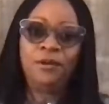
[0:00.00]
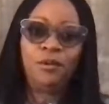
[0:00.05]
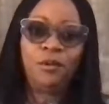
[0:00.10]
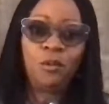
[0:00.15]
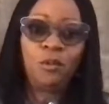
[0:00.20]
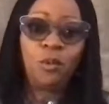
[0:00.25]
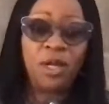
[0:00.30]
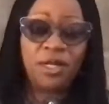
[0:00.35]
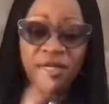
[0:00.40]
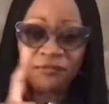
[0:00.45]

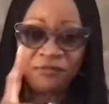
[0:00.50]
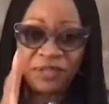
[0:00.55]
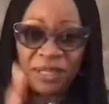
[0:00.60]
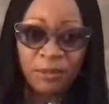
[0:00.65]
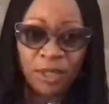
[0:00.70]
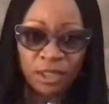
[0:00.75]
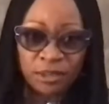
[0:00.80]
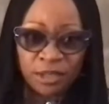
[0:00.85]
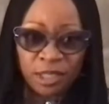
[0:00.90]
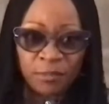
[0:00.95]
One of
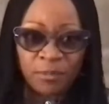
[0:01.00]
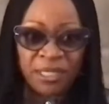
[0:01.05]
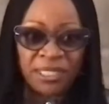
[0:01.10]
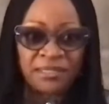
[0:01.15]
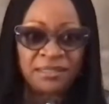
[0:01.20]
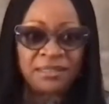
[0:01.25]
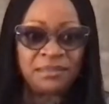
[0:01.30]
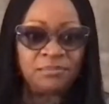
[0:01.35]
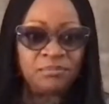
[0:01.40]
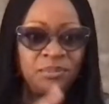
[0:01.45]
them got up,
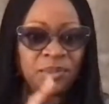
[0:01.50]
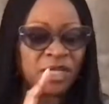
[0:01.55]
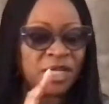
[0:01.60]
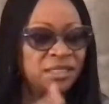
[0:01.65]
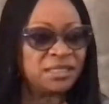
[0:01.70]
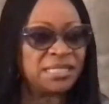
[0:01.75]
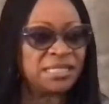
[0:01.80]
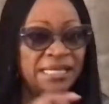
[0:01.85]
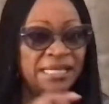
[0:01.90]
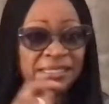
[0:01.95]
and
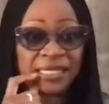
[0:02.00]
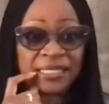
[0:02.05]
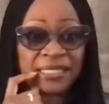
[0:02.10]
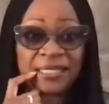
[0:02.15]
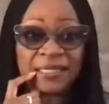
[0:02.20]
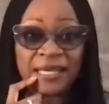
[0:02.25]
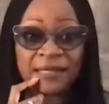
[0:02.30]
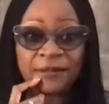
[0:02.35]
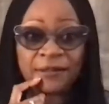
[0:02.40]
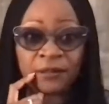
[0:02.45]
because I said he
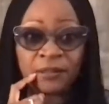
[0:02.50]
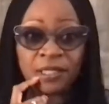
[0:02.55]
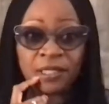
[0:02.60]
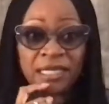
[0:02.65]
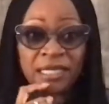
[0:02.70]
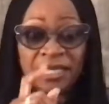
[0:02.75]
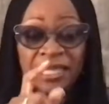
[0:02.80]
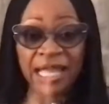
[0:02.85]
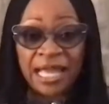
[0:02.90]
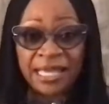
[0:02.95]
cannot,
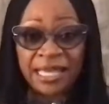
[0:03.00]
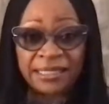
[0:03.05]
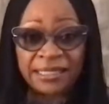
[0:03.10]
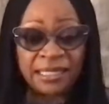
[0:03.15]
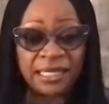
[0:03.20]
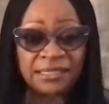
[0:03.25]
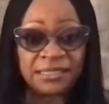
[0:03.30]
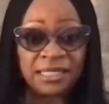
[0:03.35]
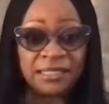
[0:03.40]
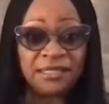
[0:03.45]
he lied,
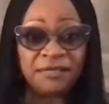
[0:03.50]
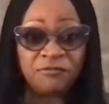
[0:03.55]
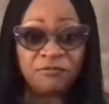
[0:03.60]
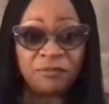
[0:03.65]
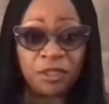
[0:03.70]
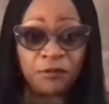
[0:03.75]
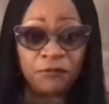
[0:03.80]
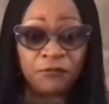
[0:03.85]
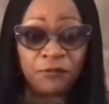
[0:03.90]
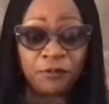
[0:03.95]
and I said, give
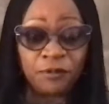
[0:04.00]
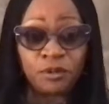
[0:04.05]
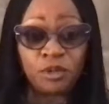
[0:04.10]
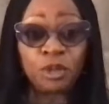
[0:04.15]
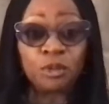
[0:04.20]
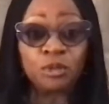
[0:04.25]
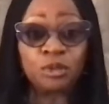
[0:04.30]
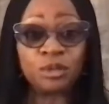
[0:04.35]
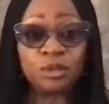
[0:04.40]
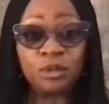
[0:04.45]
me your phone,
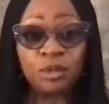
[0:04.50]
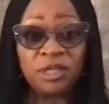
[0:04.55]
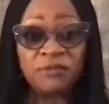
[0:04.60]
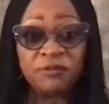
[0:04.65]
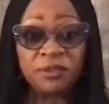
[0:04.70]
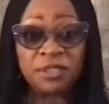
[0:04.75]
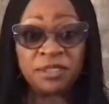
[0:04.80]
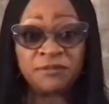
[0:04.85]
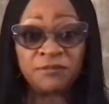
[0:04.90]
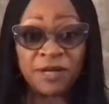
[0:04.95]
chose to go
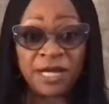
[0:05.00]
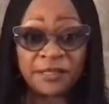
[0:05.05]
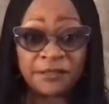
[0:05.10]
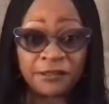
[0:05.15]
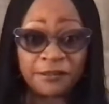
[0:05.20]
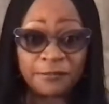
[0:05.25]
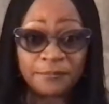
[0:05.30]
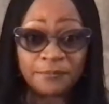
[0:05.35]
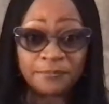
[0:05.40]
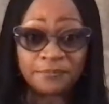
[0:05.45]
live with his father.